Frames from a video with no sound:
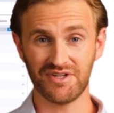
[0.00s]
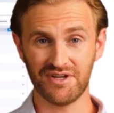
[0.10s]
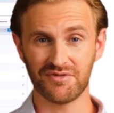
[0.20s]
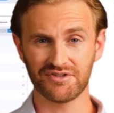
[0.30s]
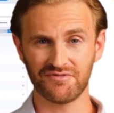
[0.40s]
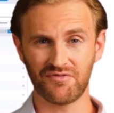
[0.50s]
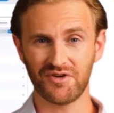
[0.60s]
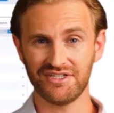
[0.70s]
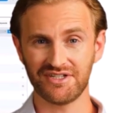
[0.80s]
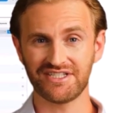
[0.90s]
on up to
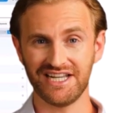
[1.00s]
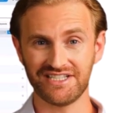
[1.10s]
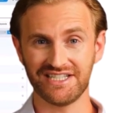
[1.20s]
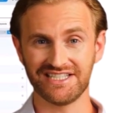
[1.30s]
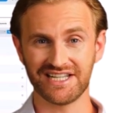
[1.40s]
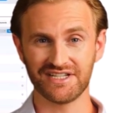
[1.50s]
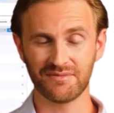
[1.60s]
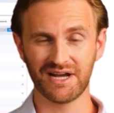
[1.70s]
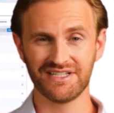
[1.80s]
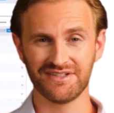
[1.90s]
four search engines each
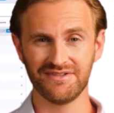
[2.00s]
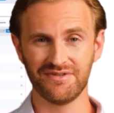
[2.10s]
month,